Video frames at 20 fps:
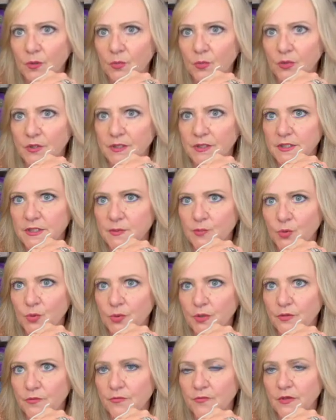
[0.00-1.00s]
with this
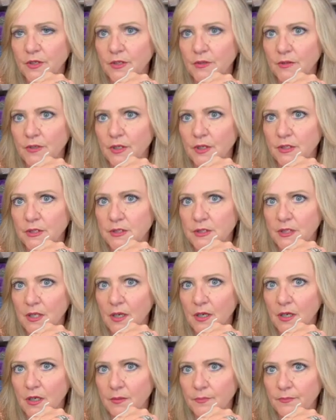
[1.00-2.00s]
pointer finger on the
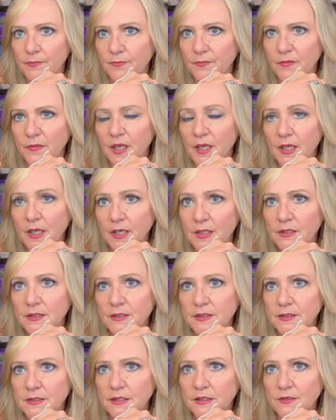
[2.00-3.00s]
top.
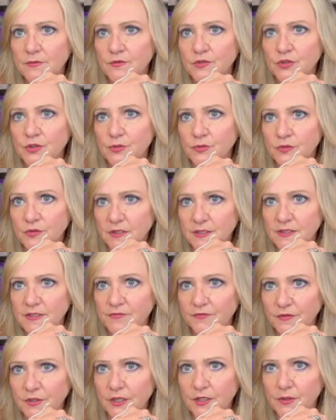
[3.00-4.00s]
This gives you this
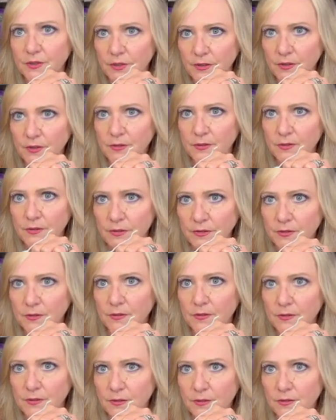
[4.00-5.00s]
finger
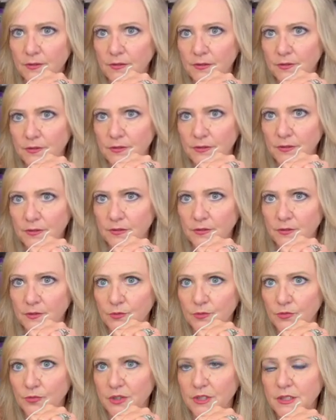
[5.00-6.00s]

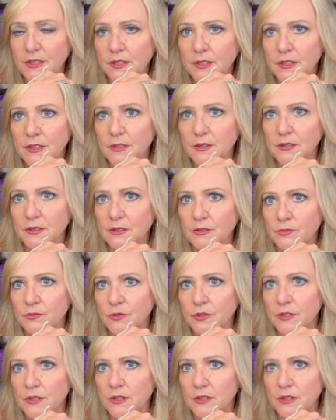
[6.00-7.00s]
to really,
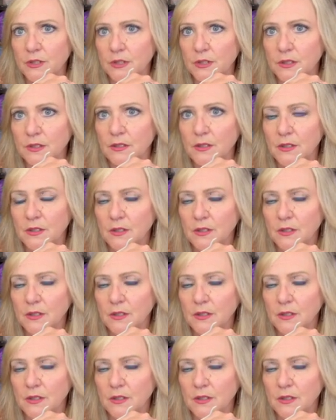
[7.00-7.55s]
really